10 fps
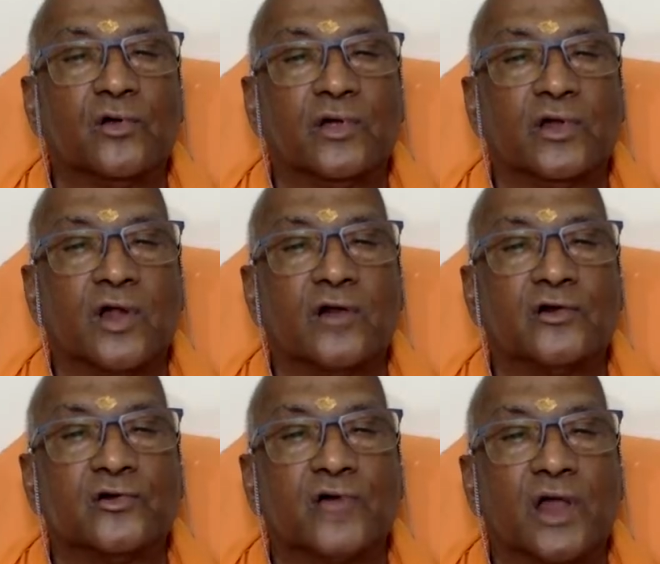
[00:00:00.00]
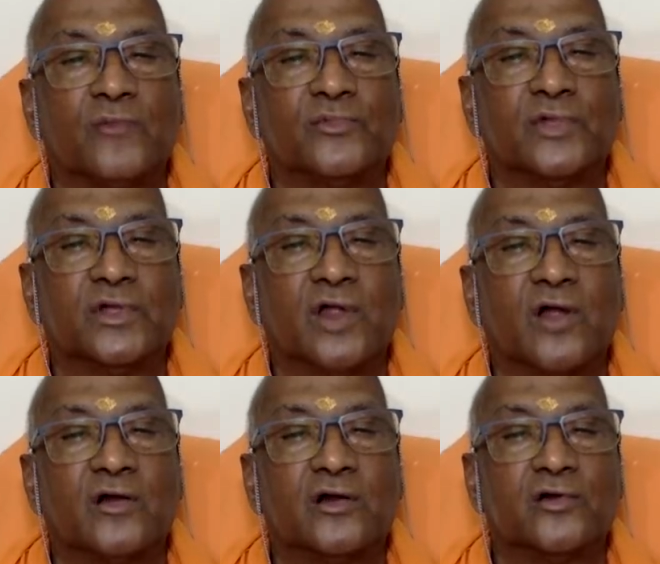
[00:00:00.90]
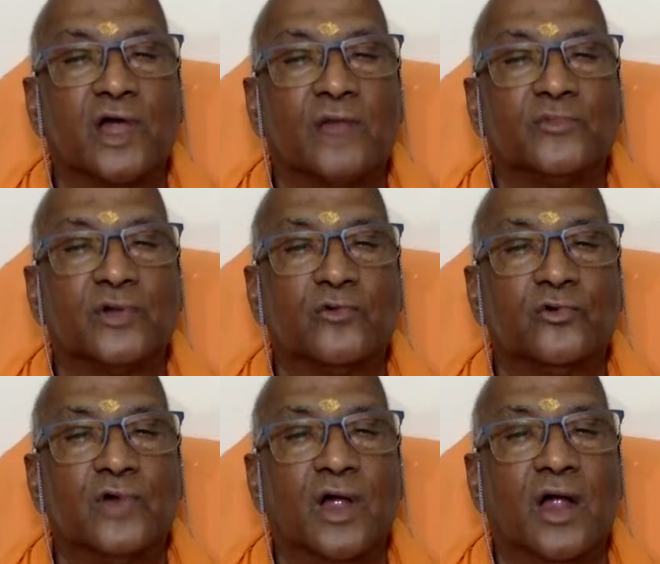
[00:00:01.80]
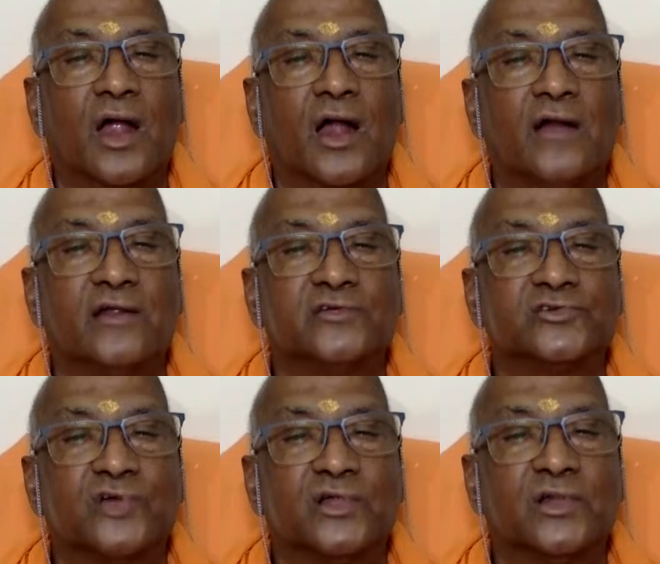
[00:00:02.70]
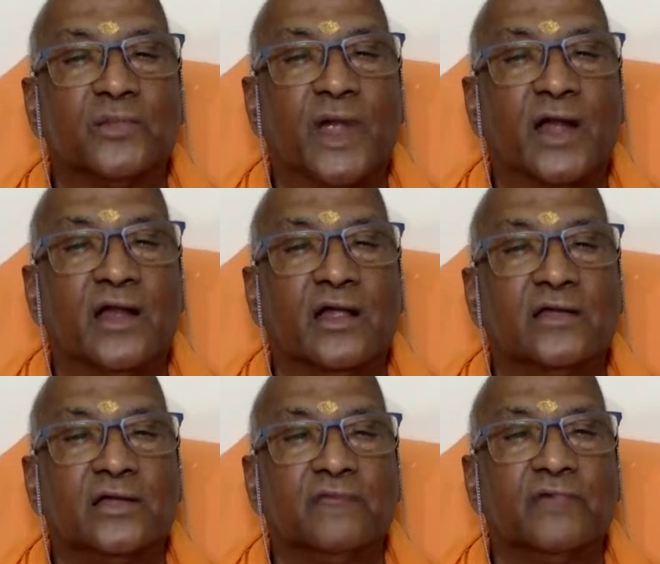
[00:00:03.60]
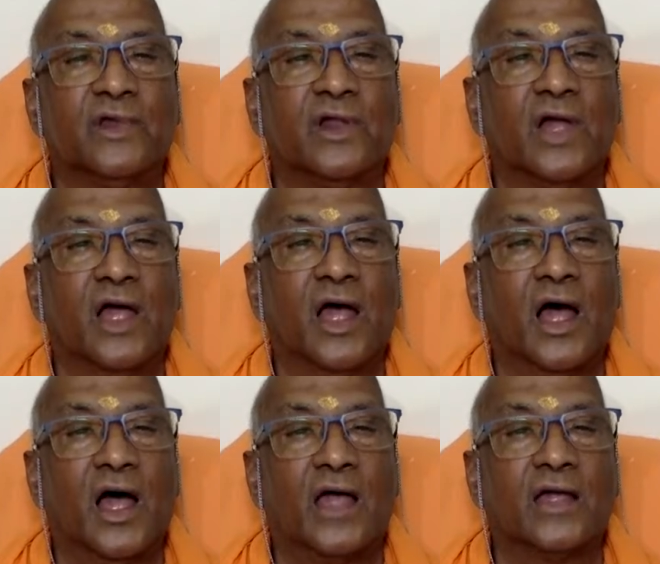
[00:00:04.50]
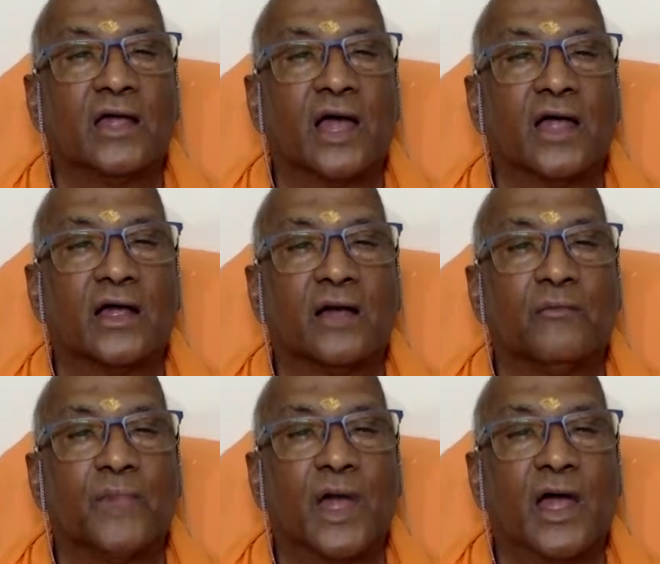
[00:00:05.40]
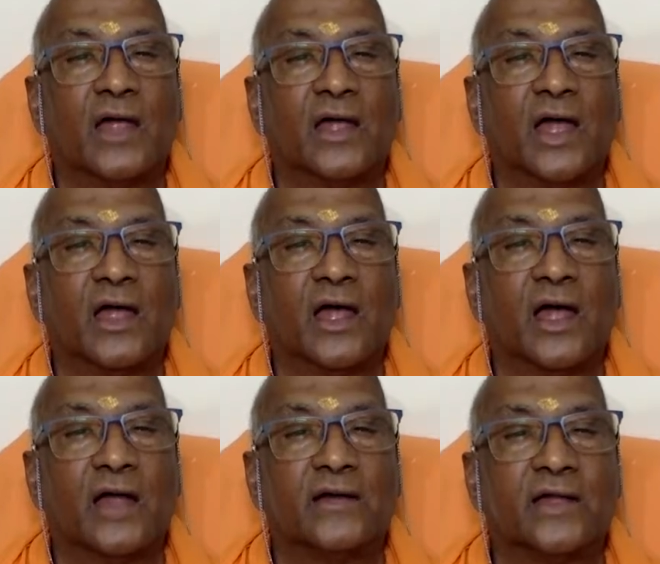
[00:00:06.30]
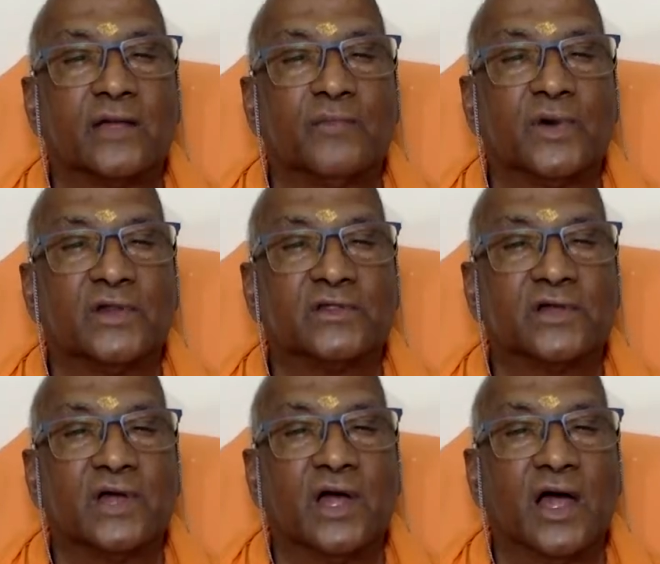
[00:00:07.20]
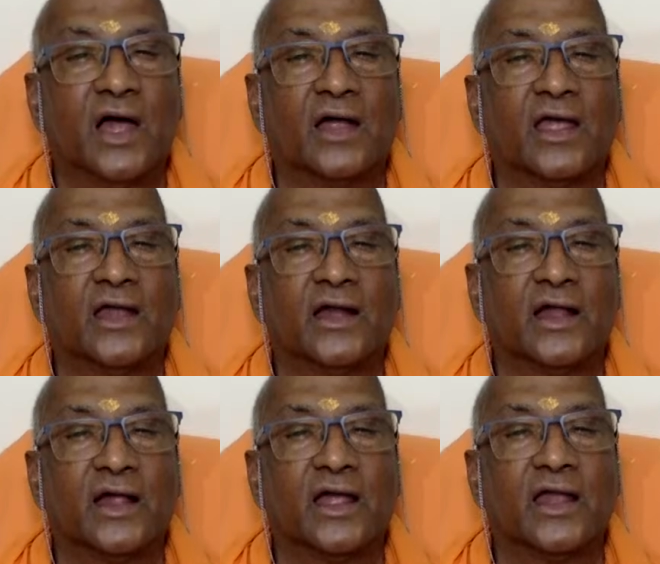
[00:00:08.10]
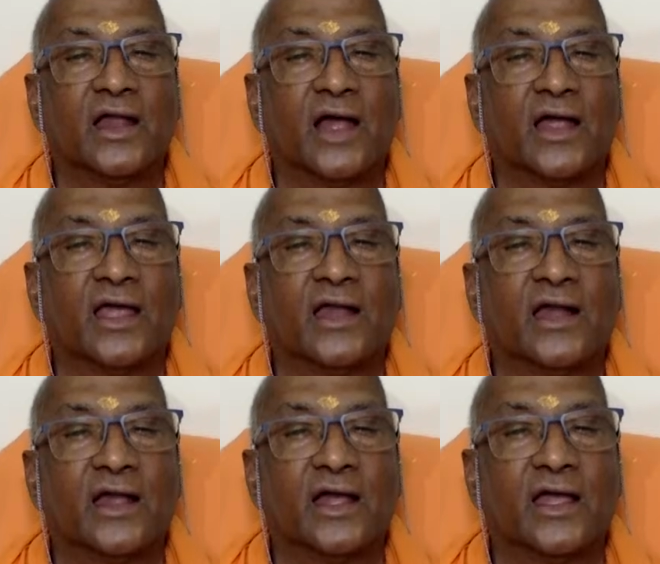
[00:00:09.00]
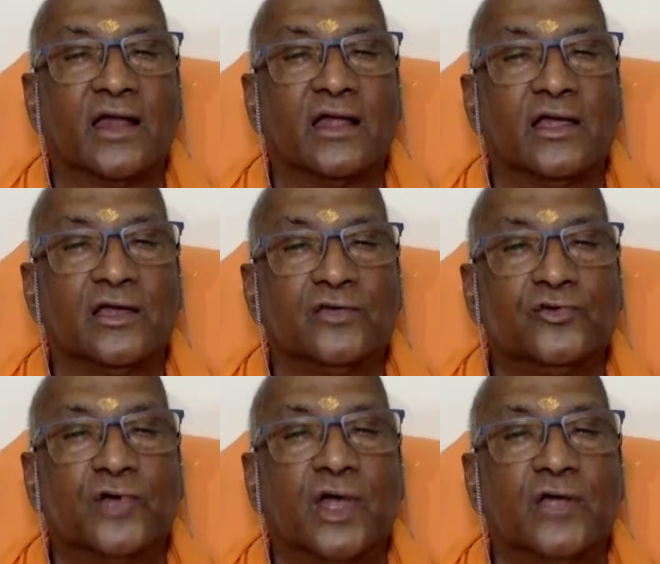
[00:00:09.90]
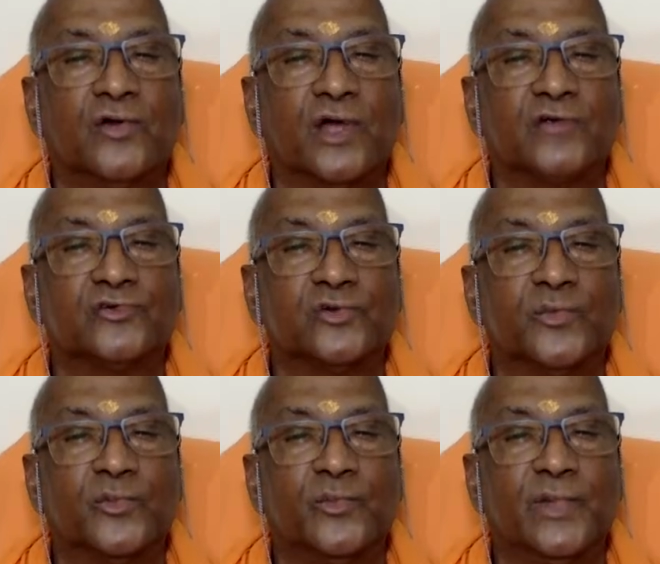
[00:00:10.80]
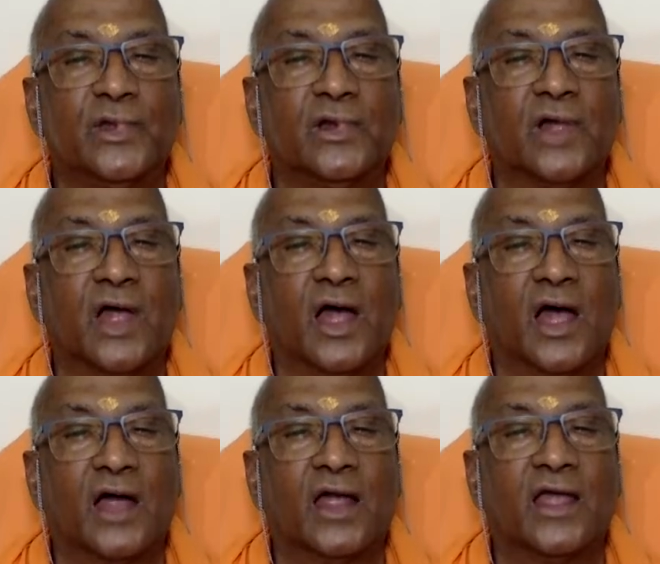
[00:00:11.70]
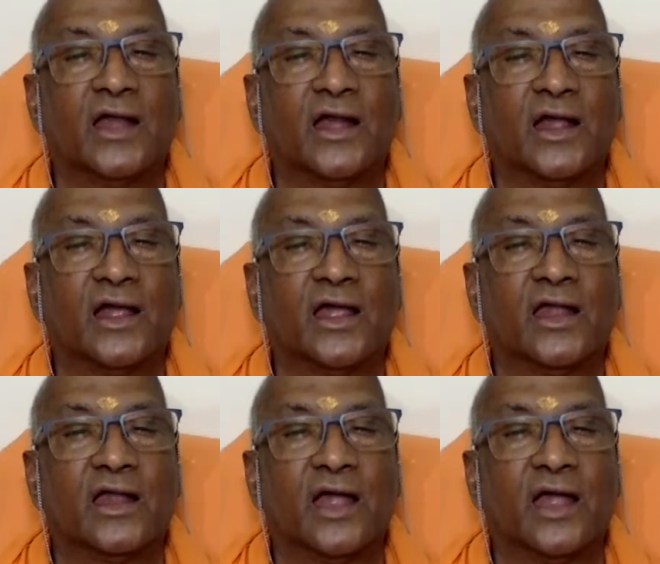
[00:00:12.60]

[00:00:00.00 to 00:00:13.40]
in order to help the good and destroy the bad, evil, I come back, I take birth again and again. Yuge should mean again and again.